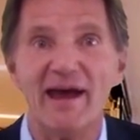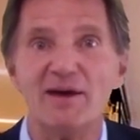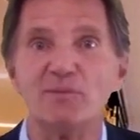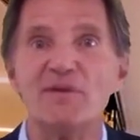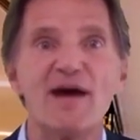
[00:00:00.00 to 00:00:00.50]

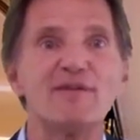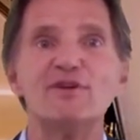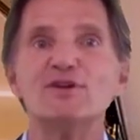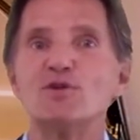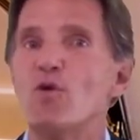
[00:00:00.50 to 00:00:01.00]
And
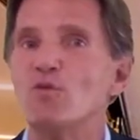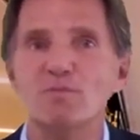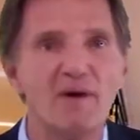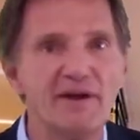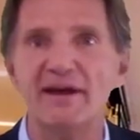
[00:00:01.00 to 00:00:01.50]
without this
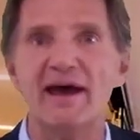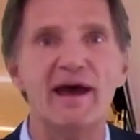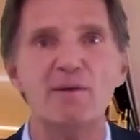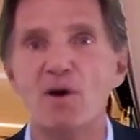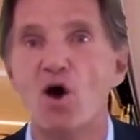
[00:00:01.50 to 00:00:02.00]
old money
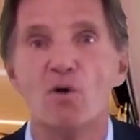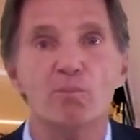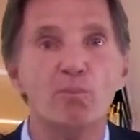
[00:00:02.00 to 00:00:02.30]
game,